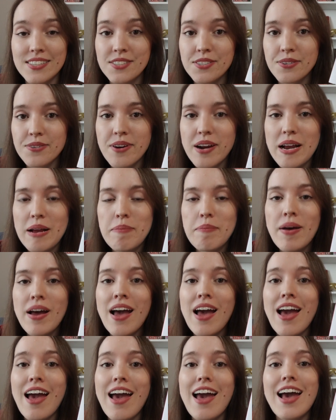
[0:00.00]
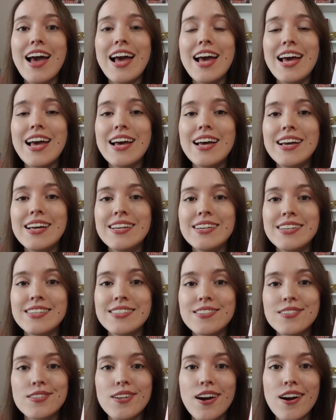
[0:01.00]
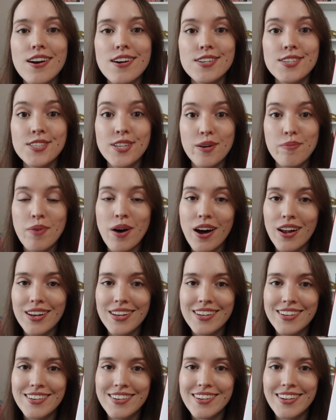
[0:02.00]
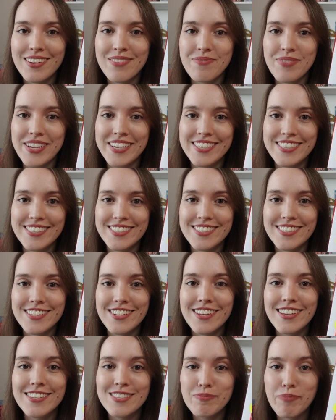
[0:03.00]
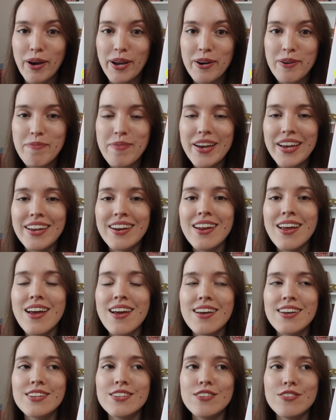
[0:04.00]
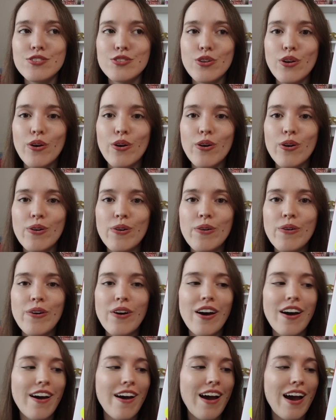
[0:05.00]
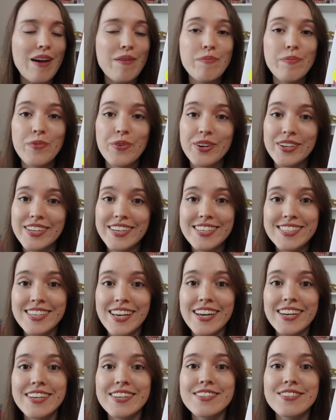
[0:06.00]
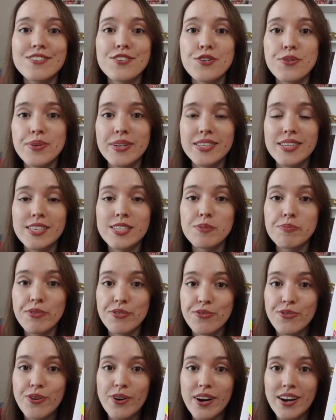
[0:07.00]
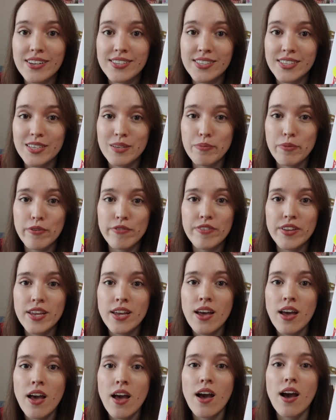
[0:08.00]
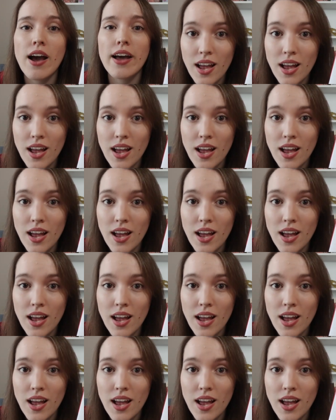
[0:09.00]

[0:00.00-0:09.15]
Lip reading: Instagram, and it stars Tom Holland, who makes Spider-Man. So I'm really excited to read this before I see the movie.